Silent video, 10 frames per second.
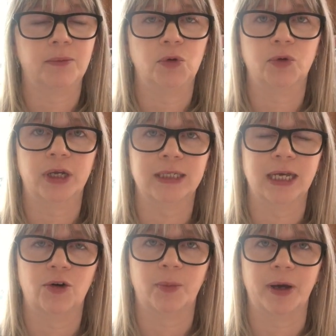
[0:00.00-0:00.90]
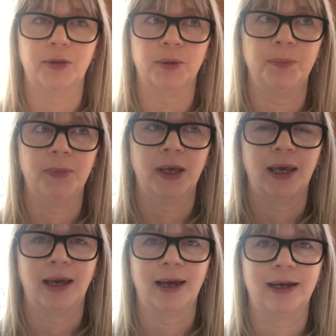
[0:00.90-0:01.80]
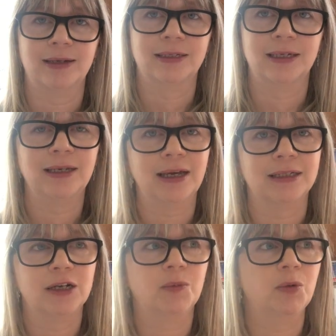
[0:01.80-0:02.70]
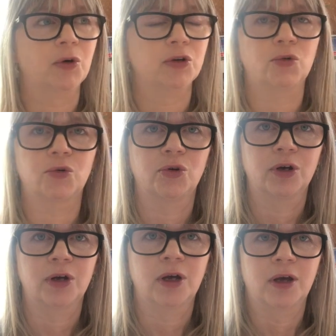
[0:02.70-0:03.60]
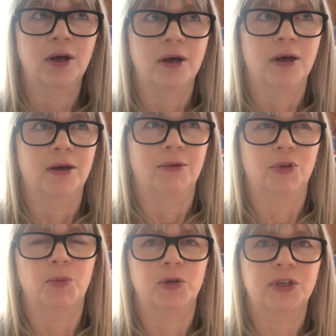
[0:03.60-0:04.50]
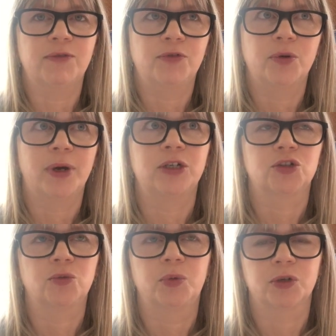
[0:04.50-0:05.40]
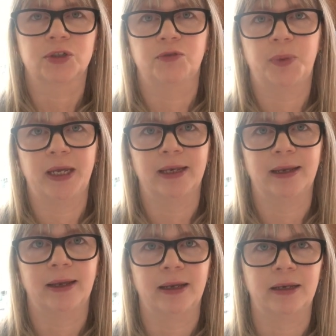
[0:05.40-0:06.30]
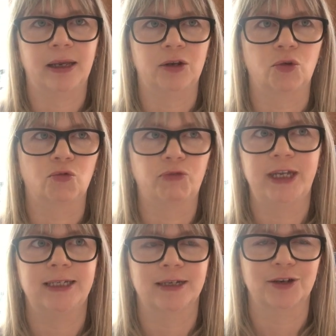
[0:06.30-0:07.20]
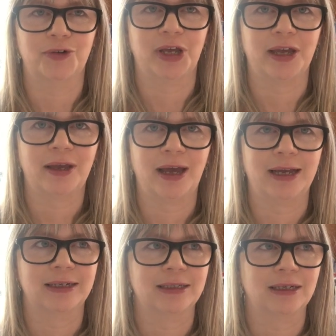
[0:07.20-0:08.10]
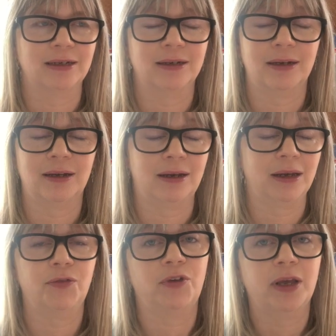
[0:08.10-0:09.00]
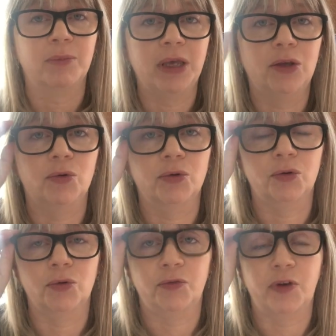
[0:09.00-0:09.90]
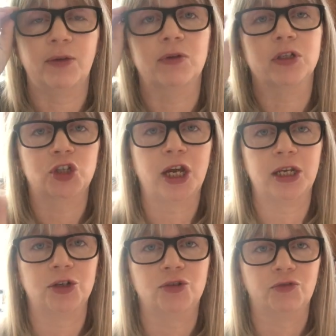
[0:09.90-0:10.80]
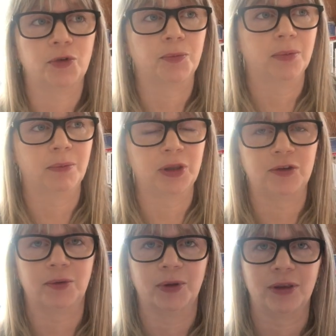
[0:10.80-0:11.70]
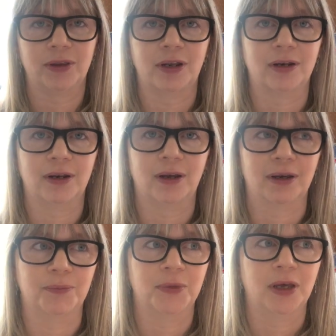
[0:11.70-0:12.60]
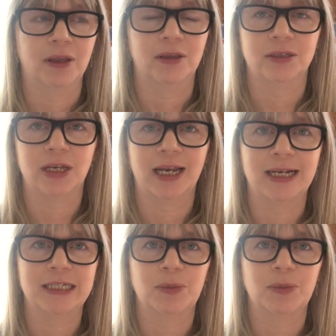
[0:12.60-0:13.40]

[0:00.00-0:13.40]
you'll get to hear about them. And yeah, tell me what the most influential books have been in your reading career, and if like me your favourites change from month to month, then there's an endless